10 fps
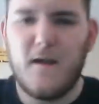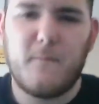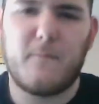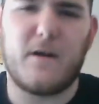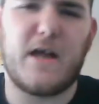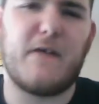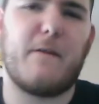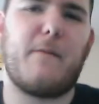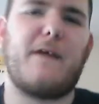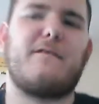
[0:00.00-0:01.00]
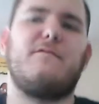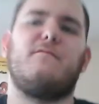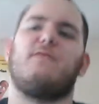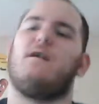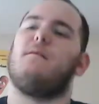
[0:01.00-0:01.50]
But anyway, back to,
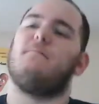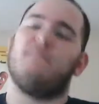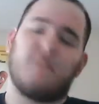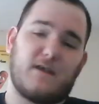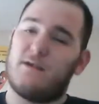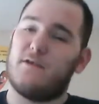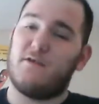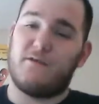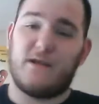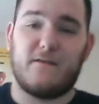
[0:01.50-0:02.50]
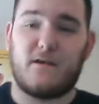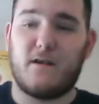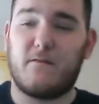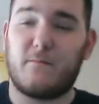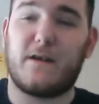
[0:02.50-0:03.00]
continuity, and the
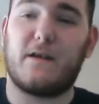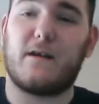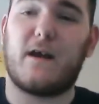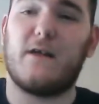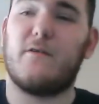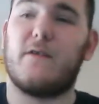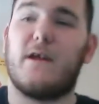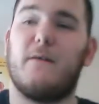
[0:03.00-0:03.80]
government good continuity,